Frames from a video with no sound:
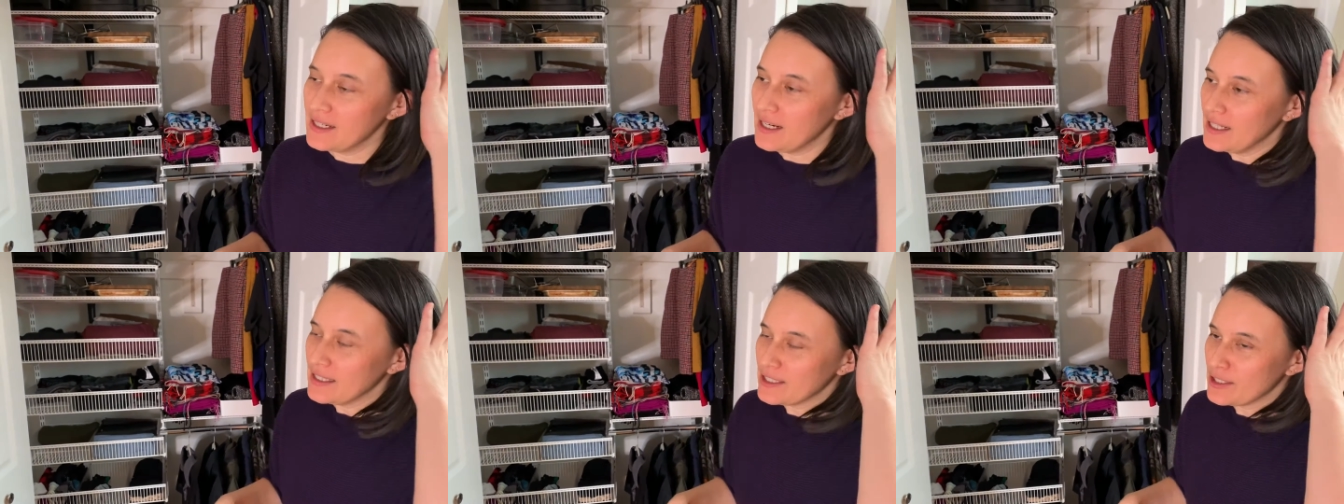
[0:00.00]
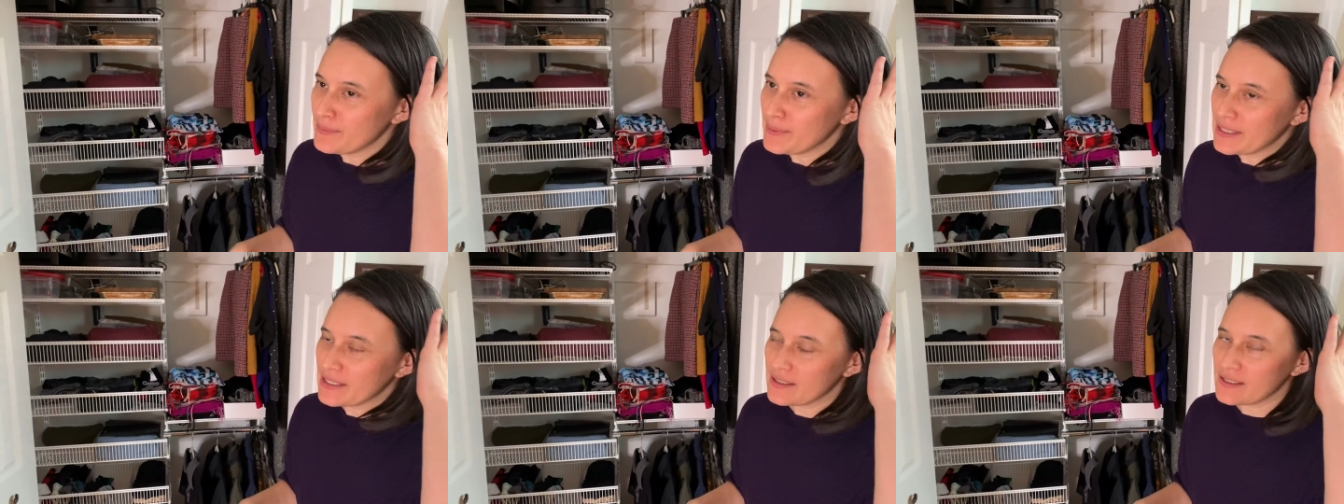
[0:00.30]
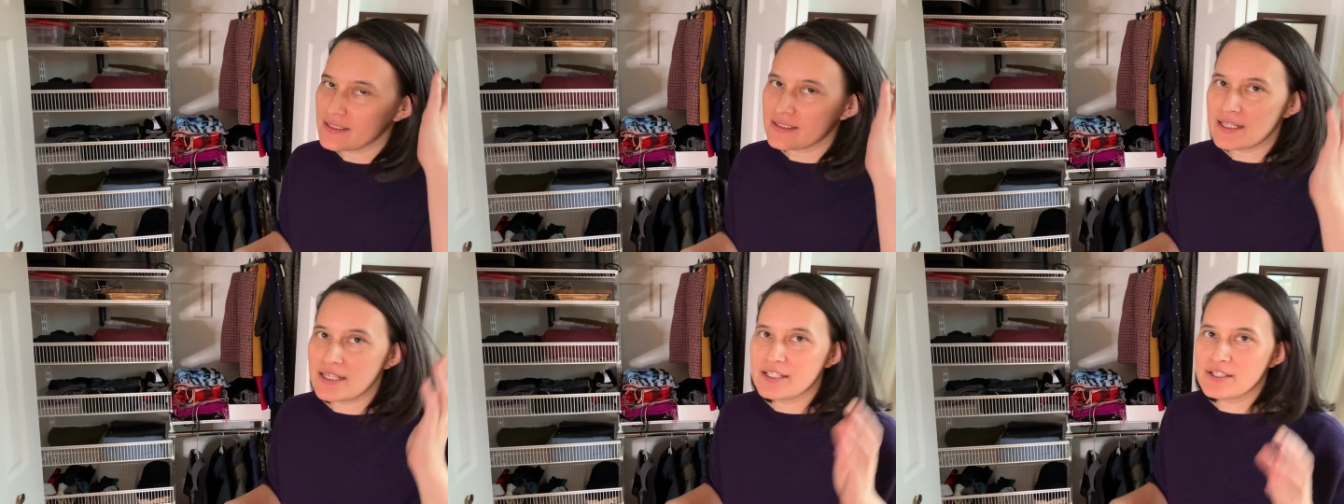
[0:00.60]
a little bit,
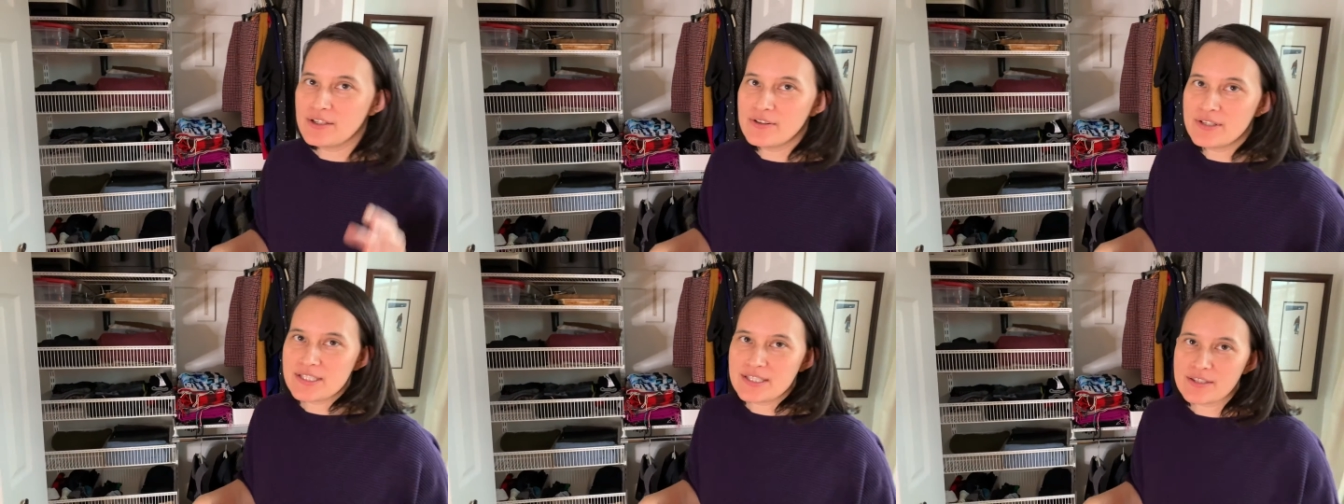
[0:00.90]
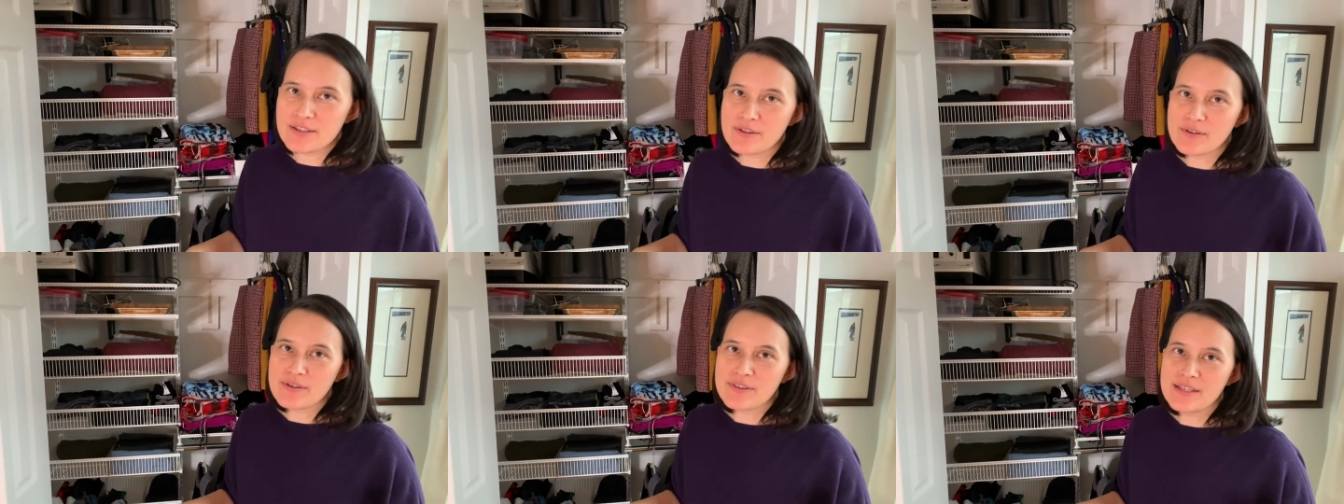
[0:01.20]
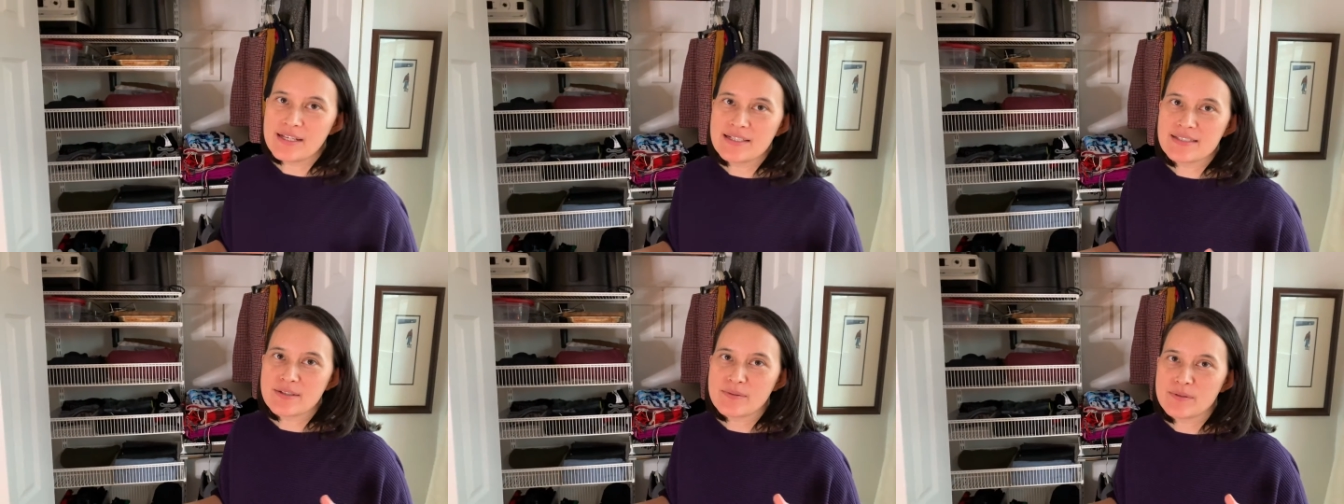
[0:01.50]
because I noticed that there are
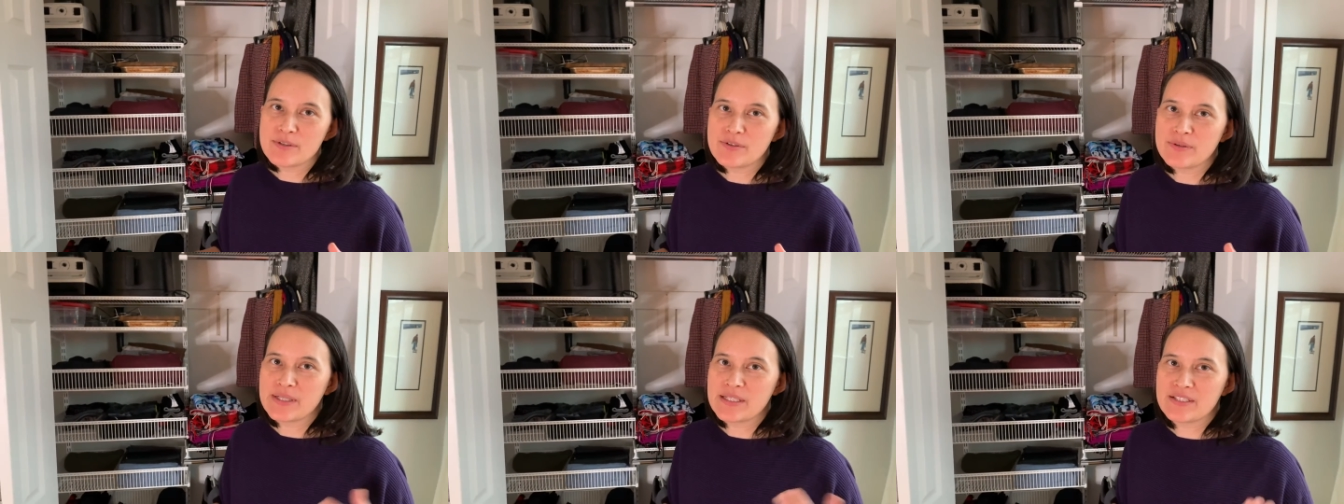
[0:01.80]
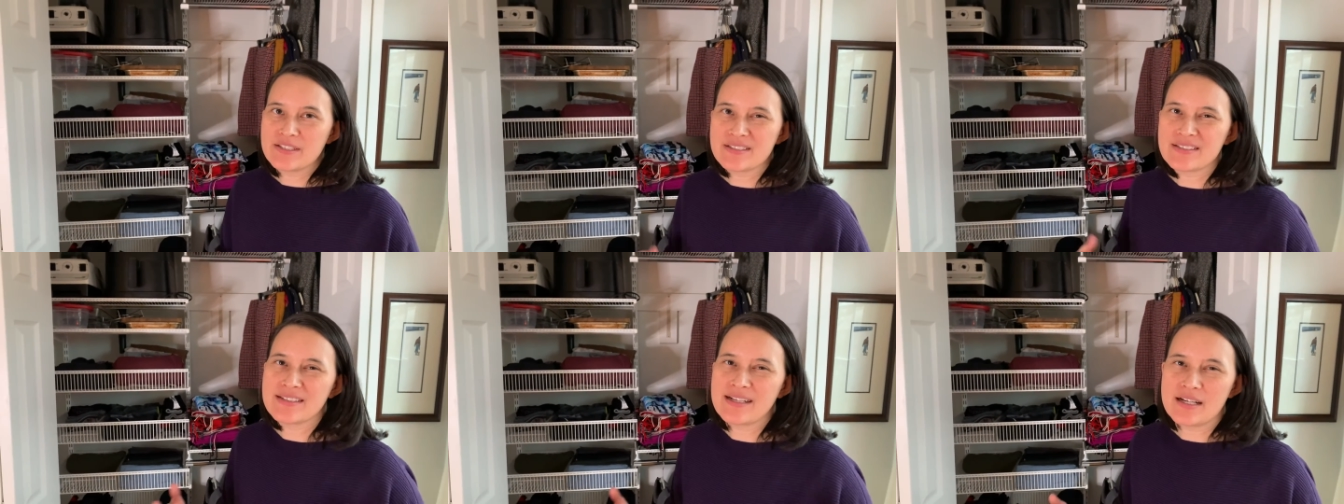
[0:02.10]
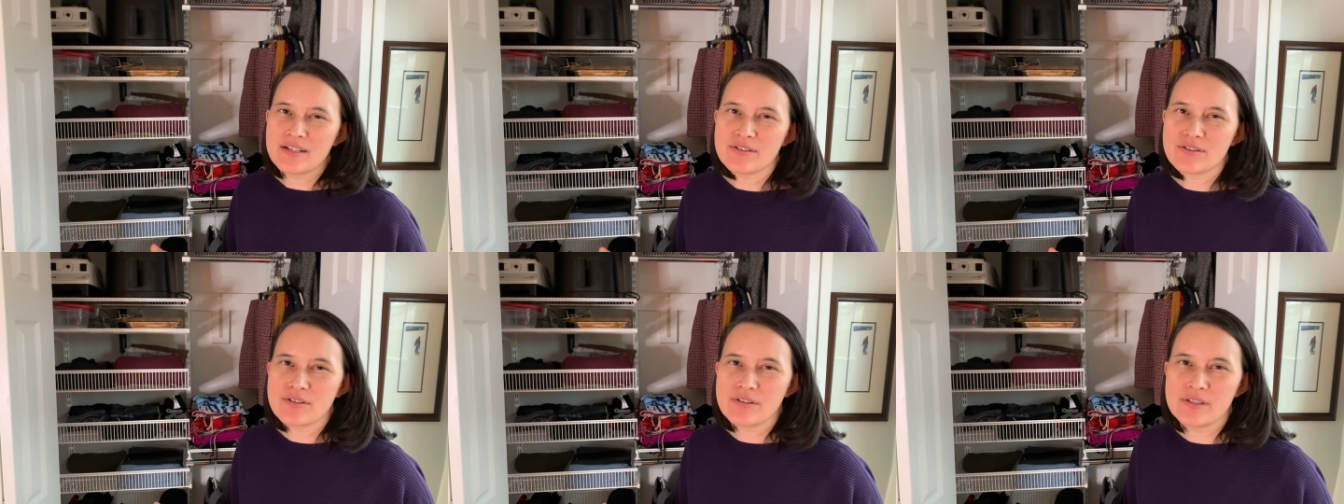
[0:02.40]
things that we're doing just
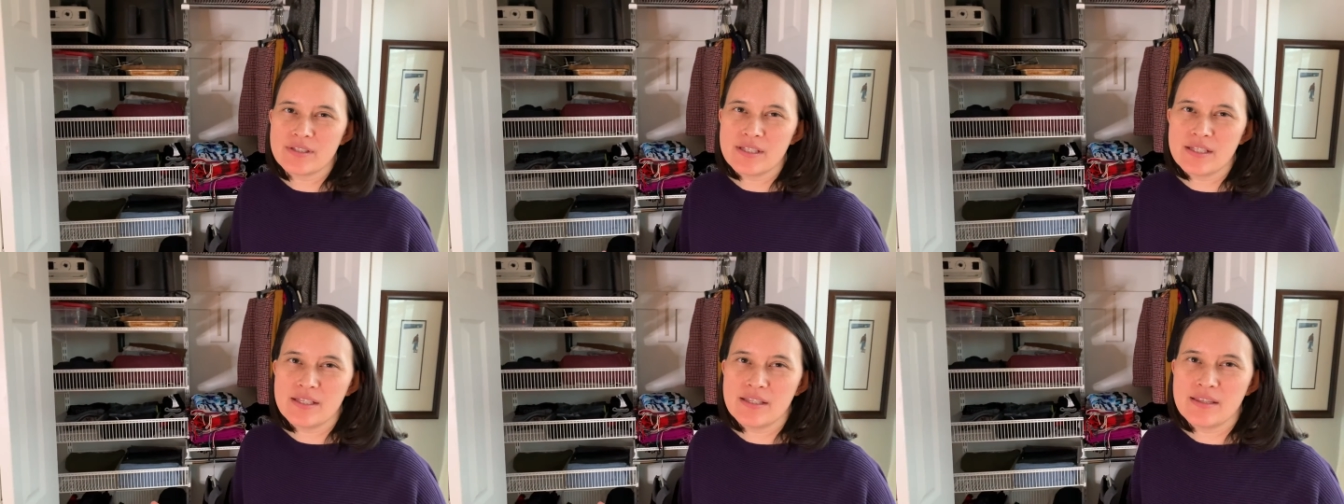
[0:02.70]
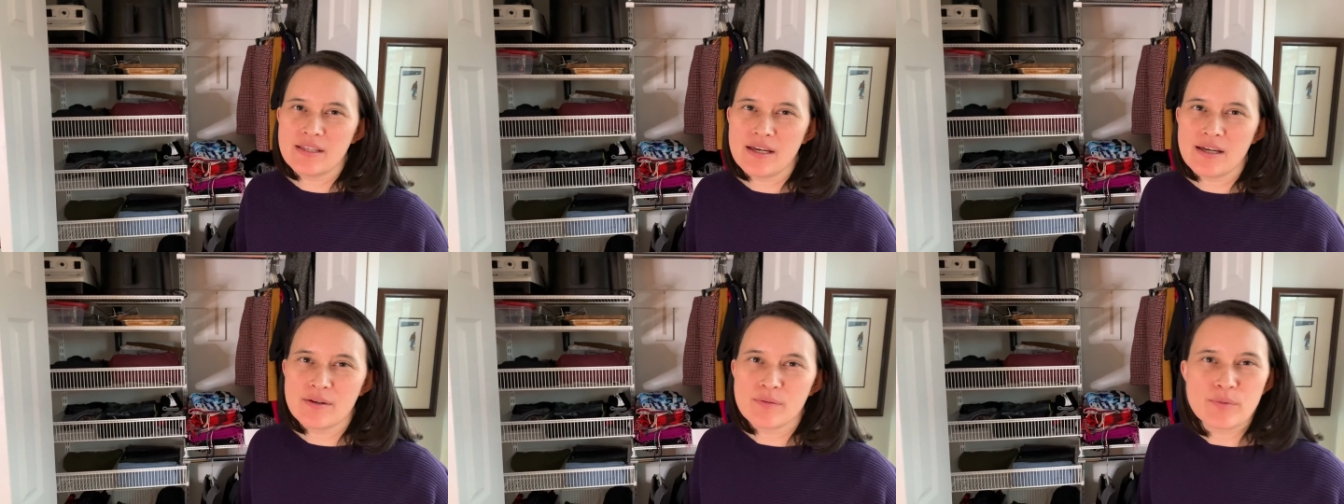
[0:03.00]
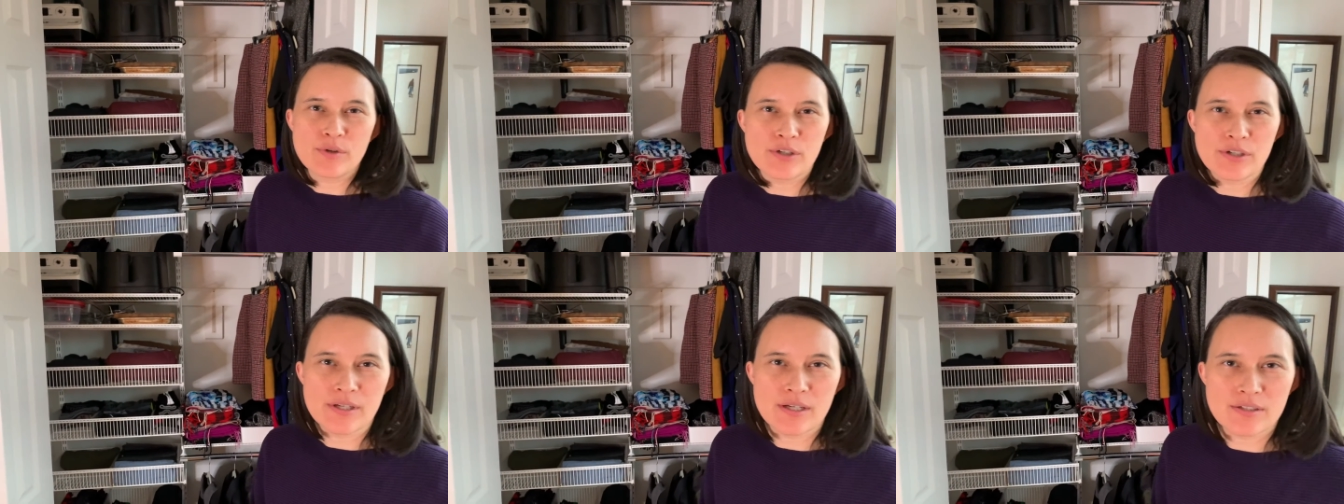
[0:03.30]
naturally that
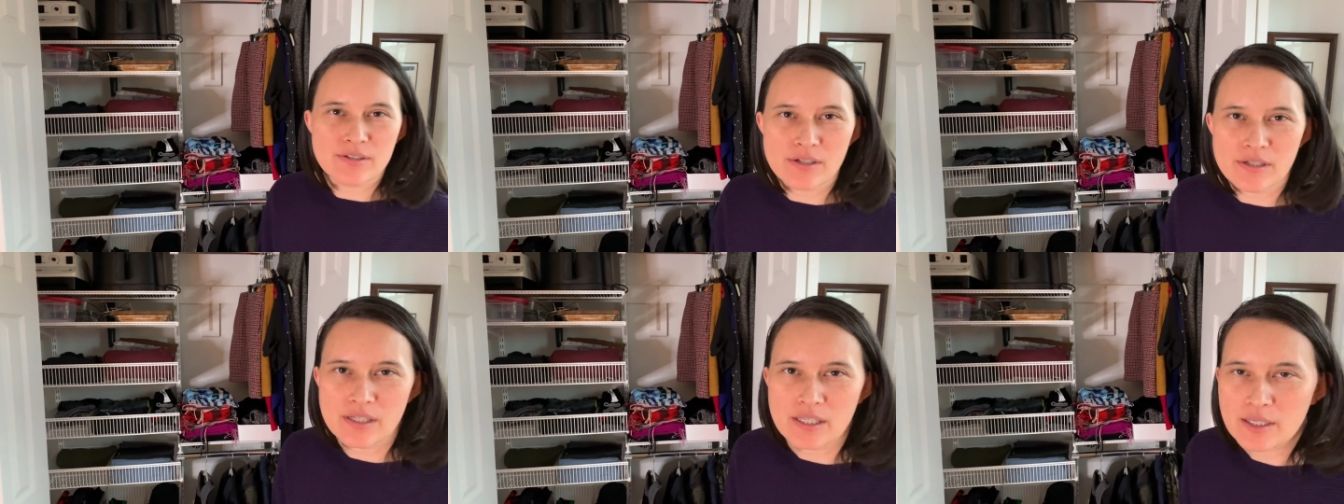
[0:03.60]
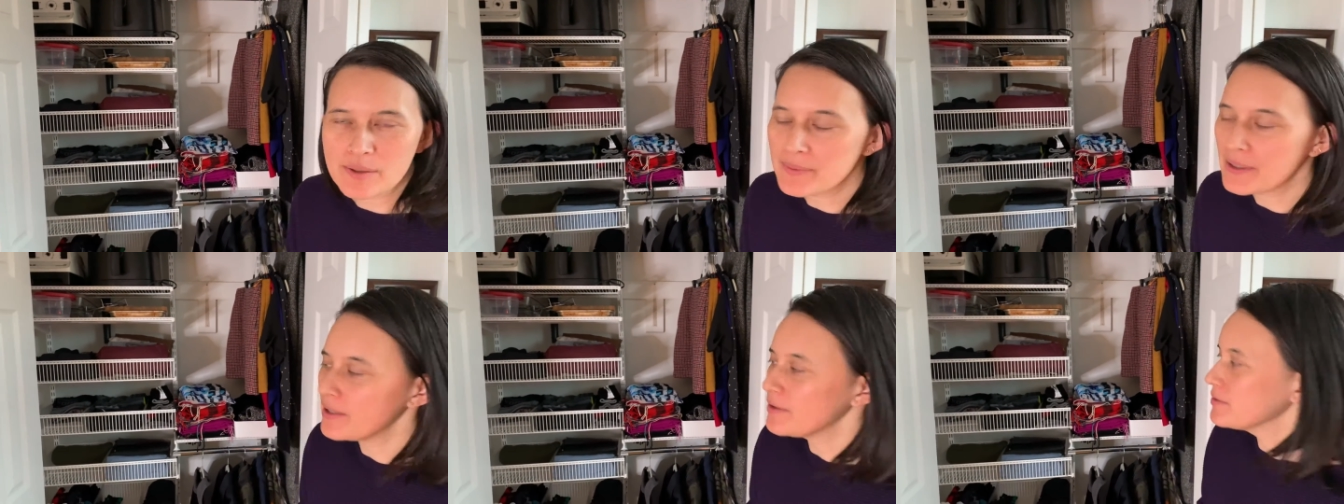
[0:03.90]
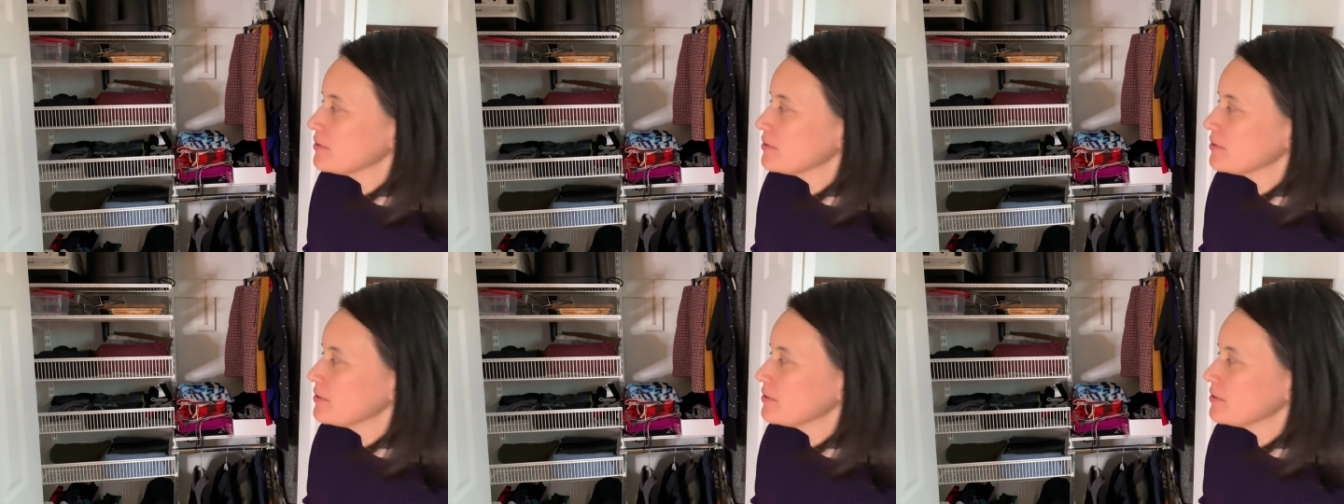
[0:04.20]
we're not talking about.